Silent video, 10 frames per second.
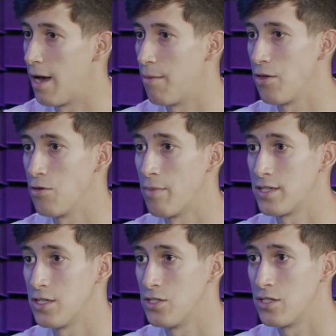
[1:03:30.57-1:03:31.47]
How about you
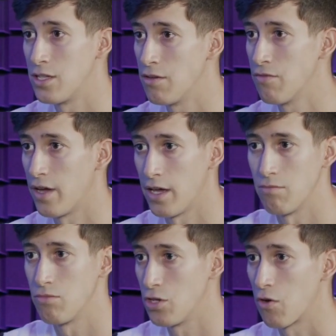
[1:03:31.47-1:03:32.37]
message Steve
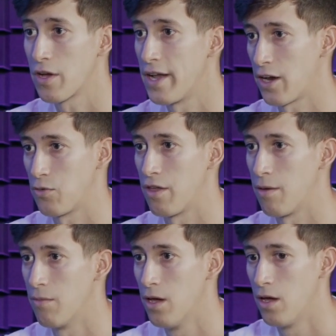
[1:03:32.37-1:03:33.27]
and yeah. you know connect with
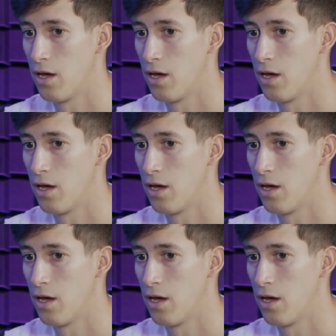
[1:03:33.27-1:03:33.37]
him?